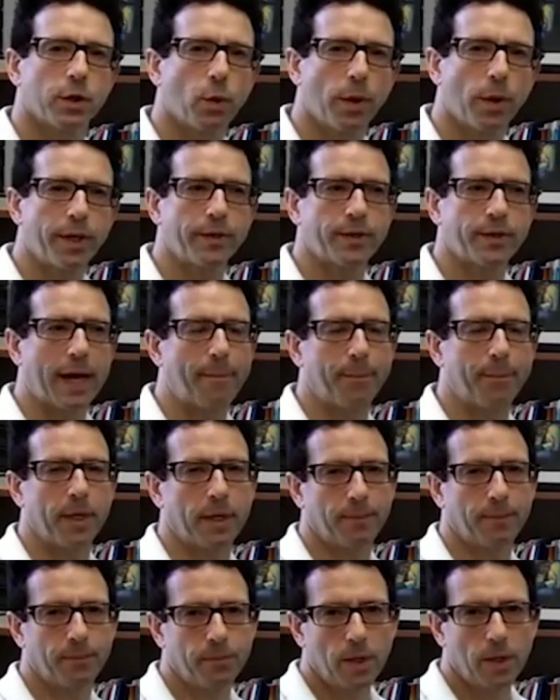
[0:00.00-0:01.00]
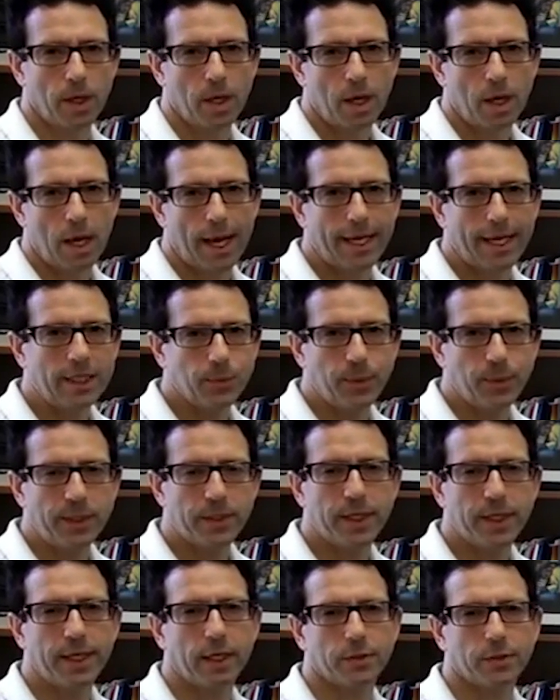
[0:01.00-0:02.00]
So what does that mean?
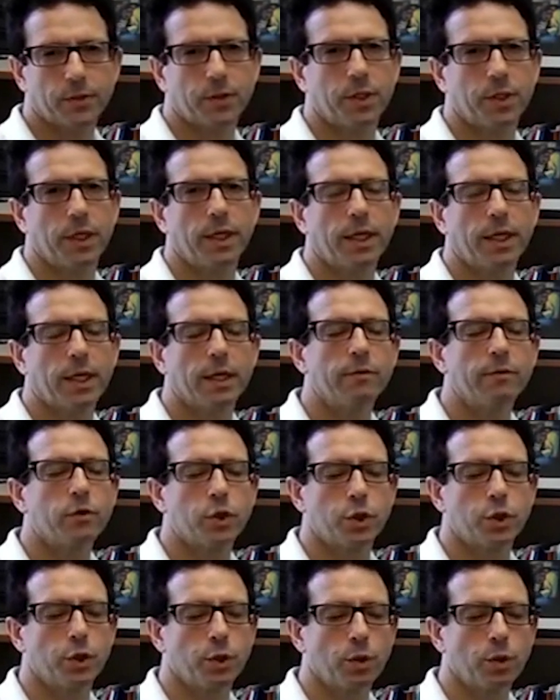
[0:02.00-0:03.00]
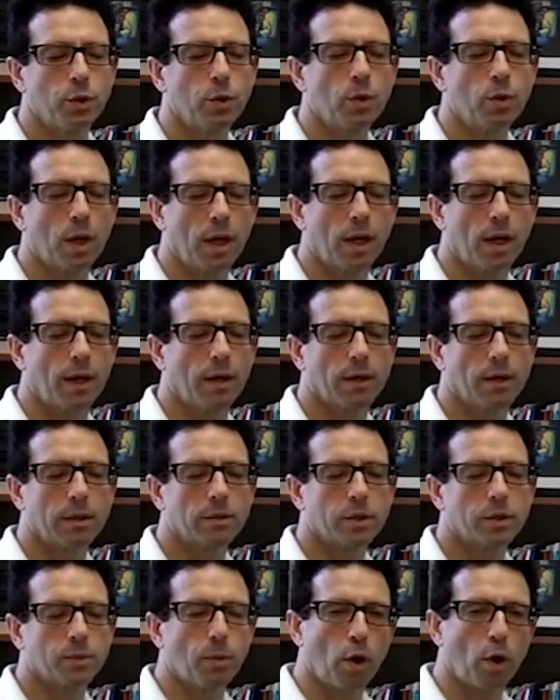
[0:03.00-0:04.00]
HPTLC gives you
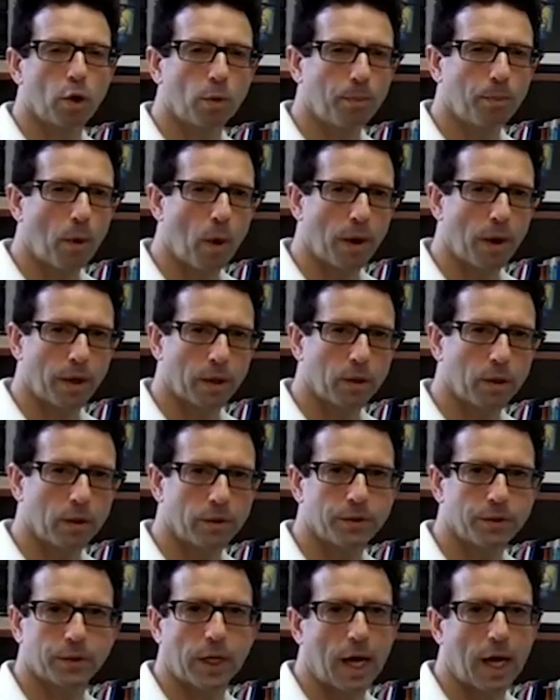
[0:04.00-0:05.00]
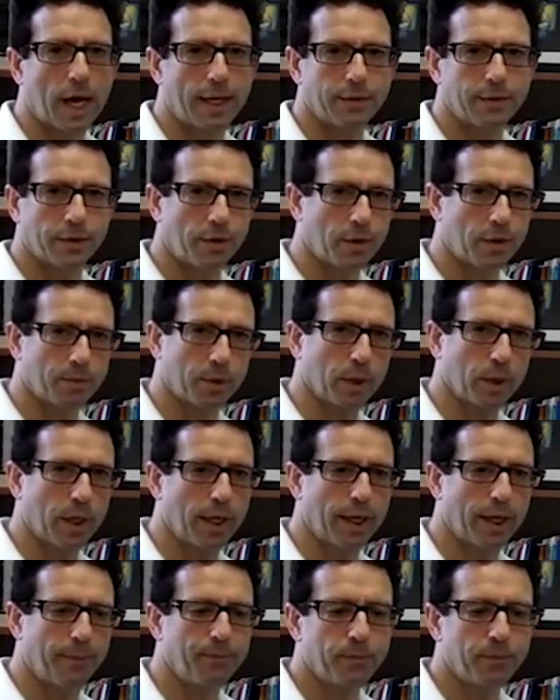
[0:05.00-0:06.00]
smaller particle size on the
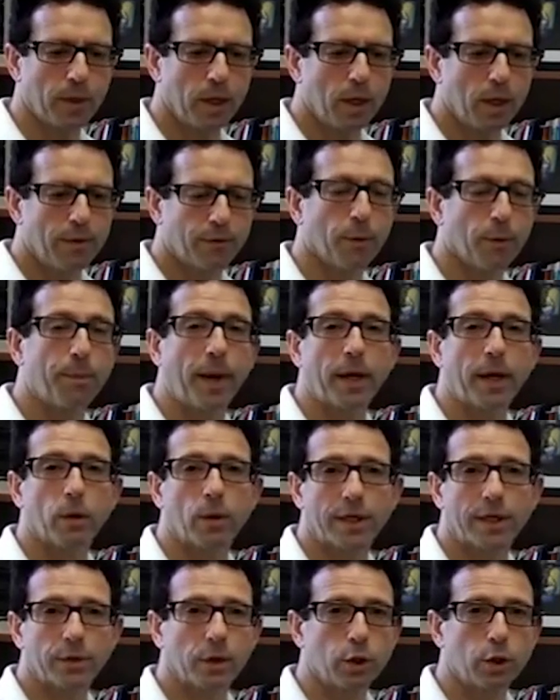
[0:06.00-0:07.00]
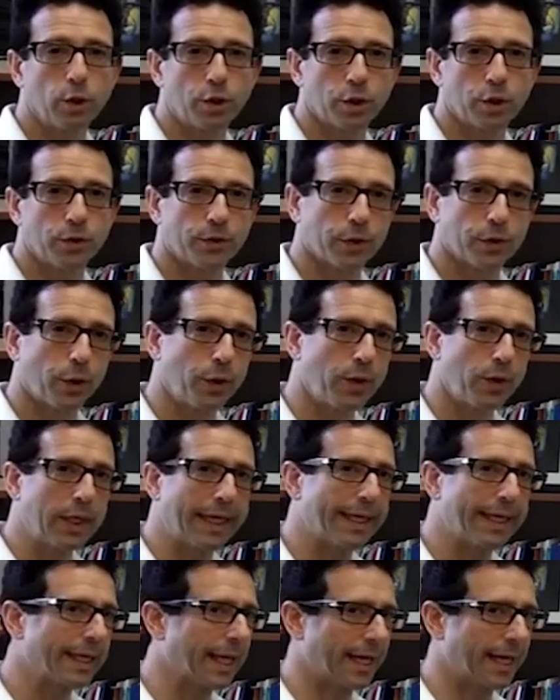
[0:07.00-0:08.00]
plate for better resolution. So you
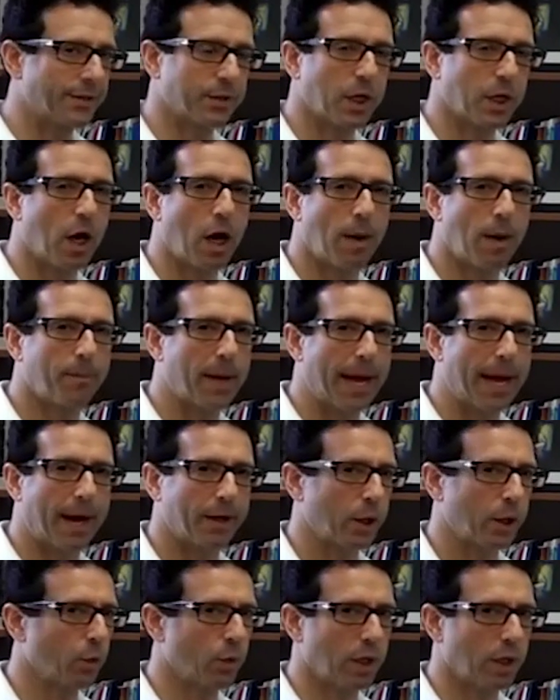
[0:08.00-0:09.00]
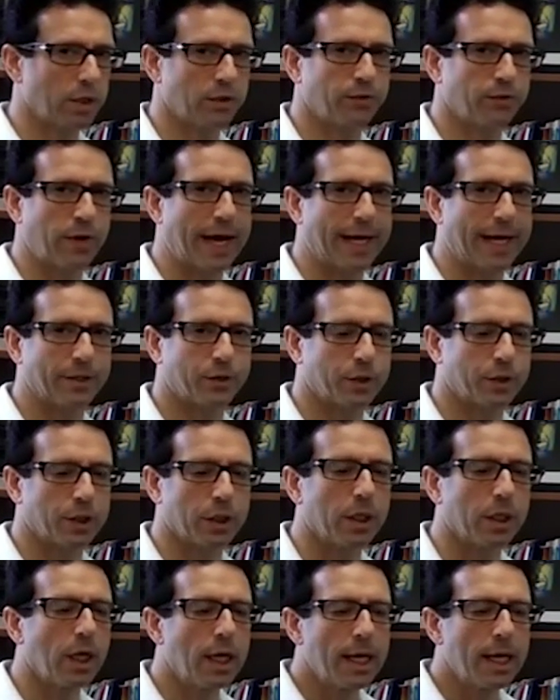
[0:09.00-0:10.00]
need less compound, it runs
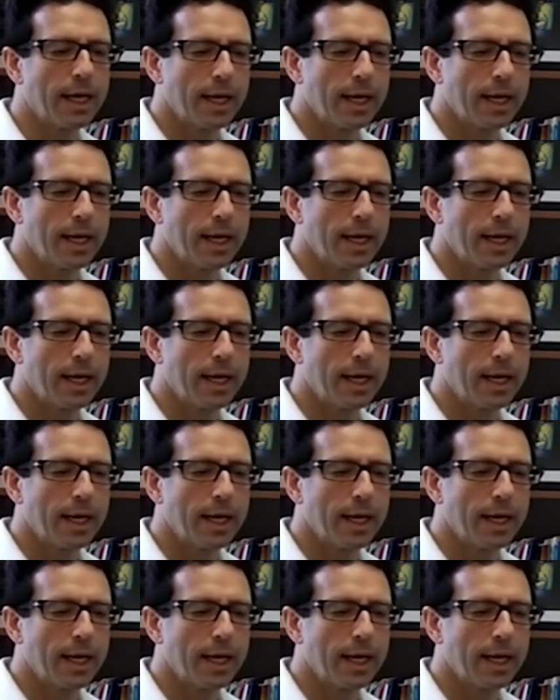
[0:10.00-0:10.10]
faster.